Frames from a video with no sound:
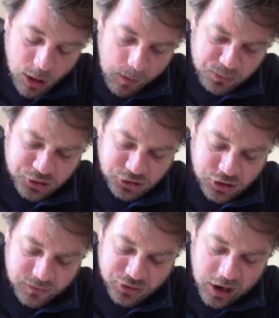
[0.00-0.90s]
most
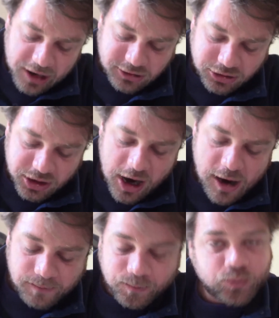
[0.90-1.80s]
of the answer
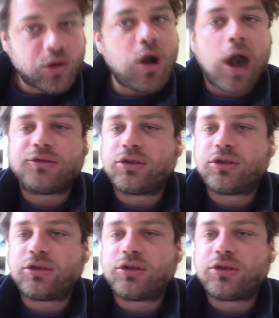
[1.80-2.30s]
are you have